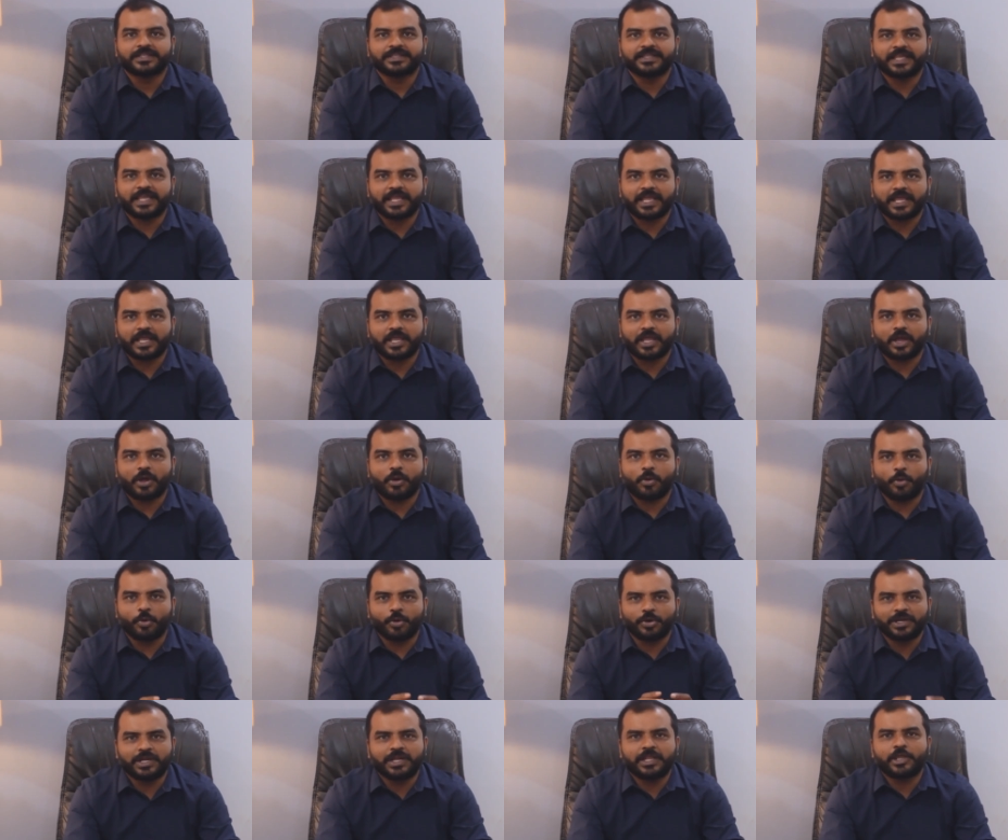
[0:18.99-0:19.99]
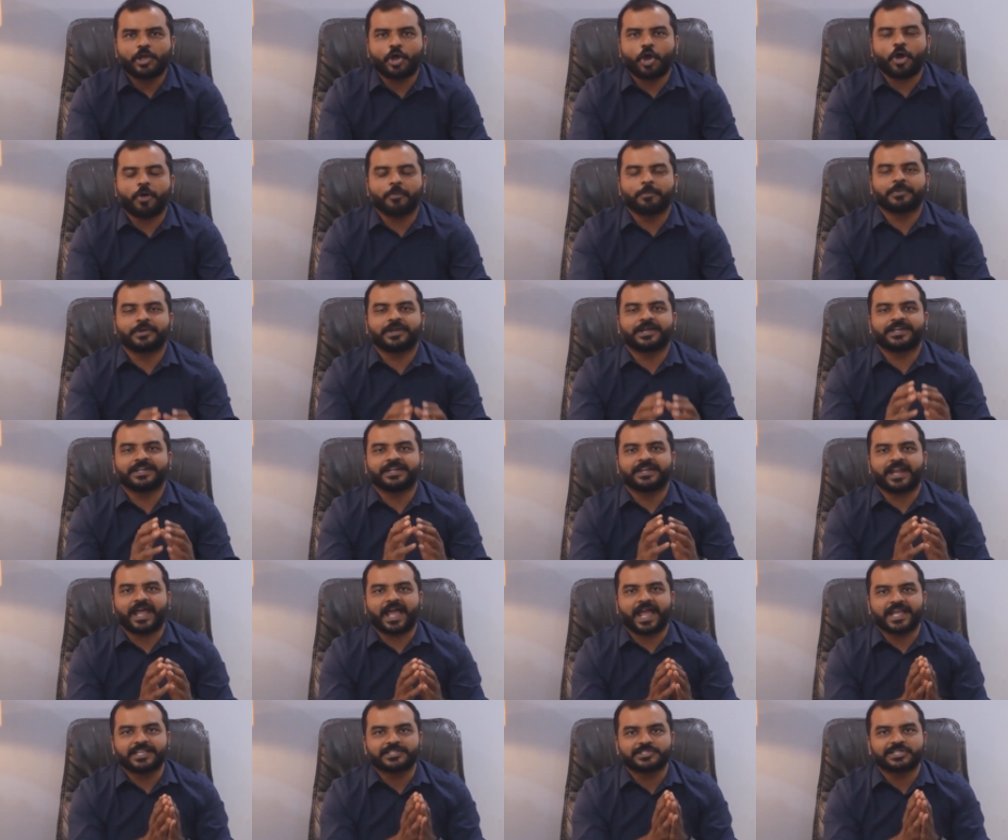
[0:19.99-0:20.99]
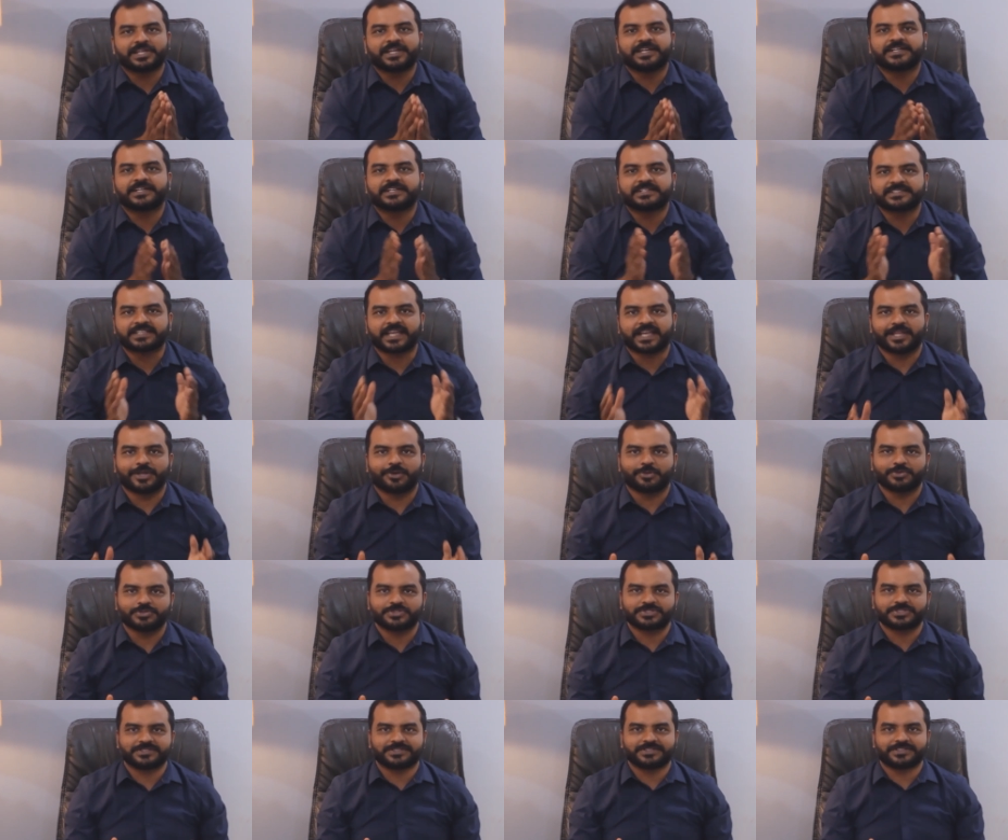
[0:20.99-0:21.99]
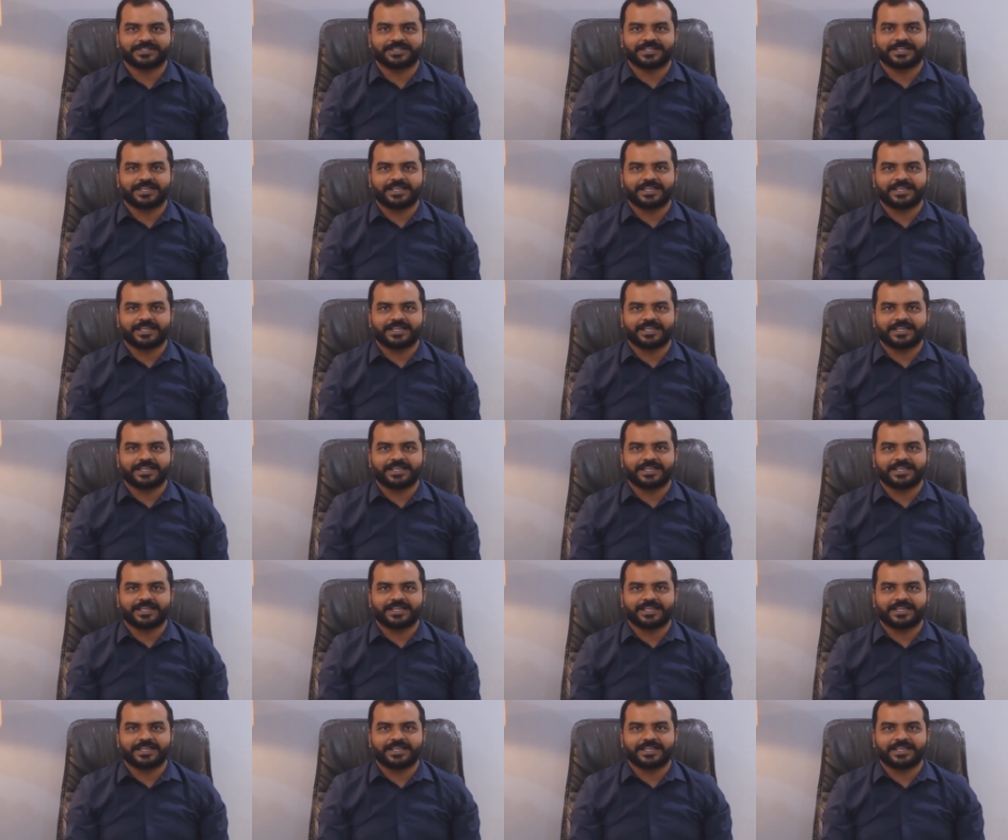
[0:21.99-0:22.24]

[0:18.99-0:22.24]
they only operate in isolated silos.